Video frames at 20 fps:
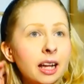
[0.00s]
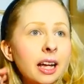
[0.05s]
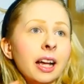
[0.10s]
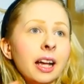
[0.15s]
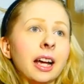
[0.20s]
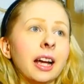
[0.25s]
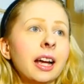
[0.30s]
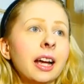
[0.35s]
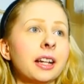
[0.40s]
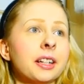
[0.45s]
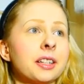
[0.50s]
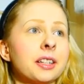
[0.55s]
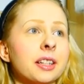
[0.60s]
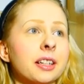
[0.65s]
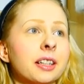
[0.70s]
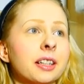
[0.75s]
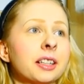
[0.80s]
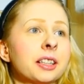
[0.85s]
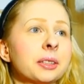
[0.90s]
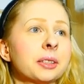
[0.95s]
And
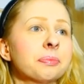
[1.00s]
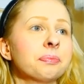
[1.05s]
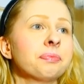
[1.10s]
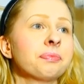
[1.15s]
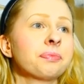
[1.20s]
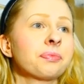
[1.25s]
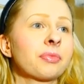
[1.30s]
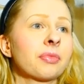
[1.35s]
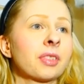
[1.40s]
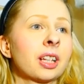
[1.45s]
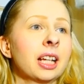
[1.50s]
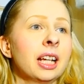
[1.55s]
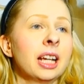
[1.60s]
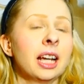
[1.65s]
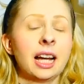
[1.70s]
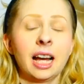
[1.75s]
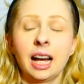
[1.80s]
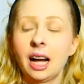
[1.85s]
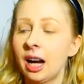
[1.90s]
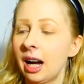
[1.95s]

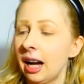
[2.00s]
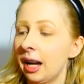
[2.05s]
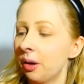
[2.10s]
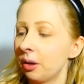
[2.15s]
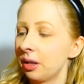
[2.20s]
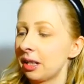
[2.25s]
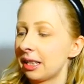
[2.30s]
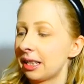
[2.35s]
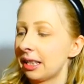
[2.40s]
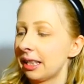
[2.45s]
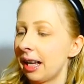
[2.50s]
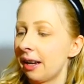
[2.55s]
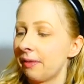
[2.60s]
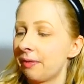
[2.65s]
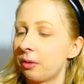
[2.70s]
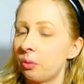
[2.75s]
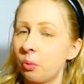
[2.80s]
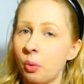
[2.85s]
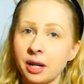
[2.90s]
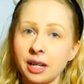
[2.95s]
I honestly have
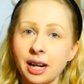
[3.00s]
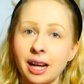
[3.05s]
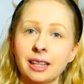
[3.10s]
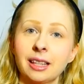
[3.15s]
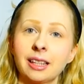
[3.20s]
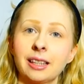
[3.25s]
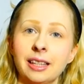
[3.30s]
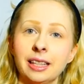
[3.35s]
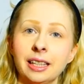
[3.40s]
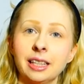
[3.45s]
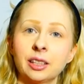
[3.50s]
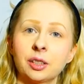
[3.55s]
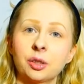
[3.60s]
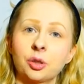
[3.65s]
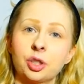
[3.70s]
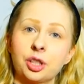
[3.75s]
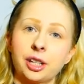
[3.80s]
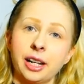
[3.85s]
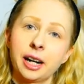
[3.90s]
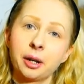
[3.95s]
one other thing to
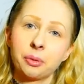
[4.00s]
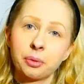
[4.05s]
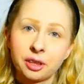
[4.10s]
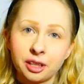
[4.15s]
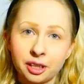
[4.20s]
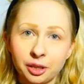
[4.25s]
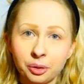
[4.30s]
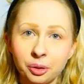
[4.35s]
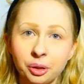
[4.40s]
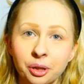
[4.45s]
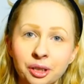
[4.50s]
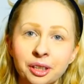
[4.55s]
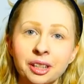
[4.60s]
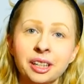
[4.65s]
share with you,